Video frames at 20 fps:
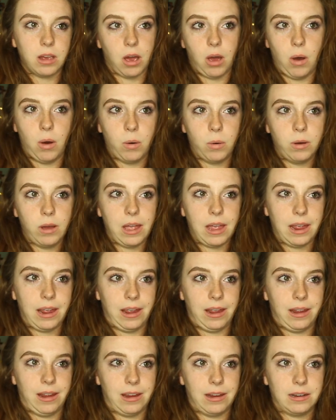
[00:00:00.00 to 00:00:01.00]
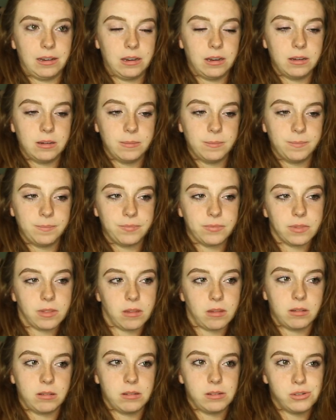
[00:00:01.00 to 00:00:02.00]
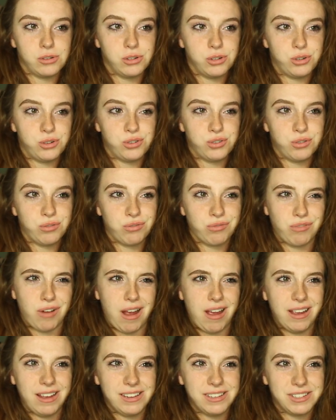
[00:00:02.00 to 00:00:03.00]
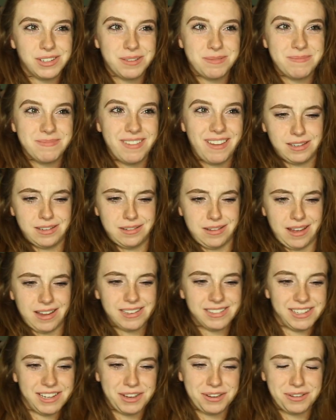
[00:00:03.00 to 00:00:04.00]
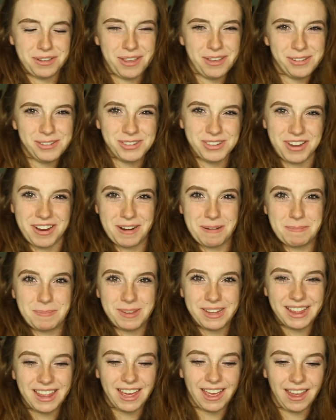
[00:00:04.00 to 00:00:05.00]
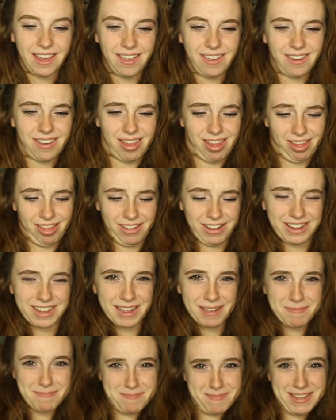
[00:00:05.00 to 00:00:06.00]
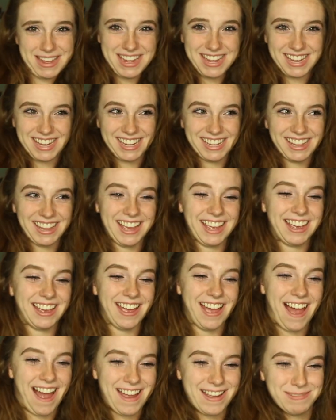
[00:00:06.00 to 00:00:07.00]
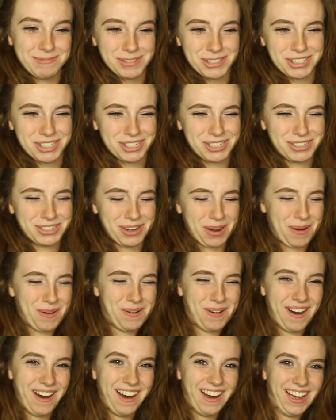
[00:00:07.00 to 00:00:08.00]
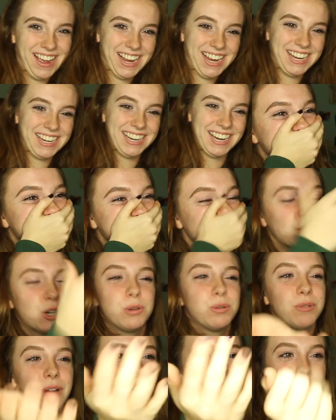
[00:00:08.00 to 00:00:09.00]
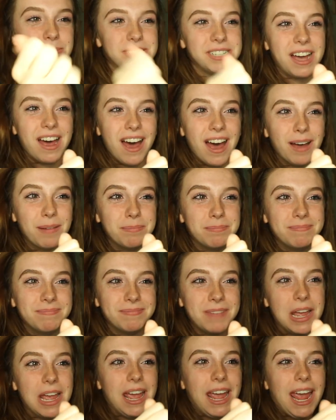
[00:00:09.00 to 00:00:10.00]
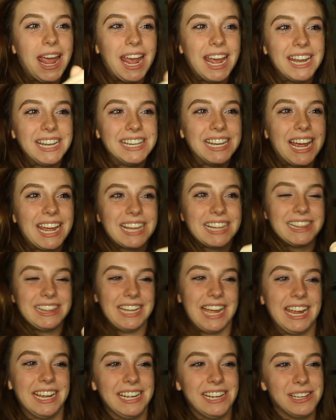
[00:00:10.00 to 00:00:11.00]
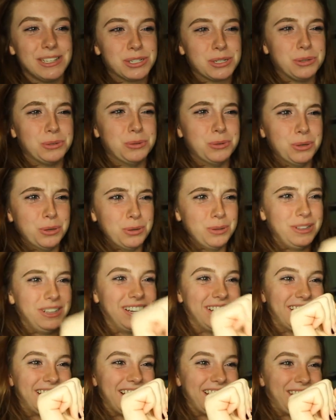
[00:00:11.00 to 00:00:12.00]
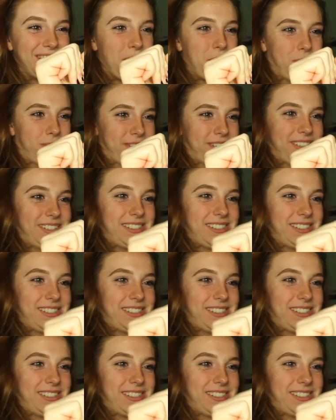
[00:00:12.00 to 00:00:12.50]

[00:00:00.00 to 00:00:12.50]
go and just try some sexy clothes on and be like, look at me, like, I'm so hot. Crop top and like leggings. Ooh, look at those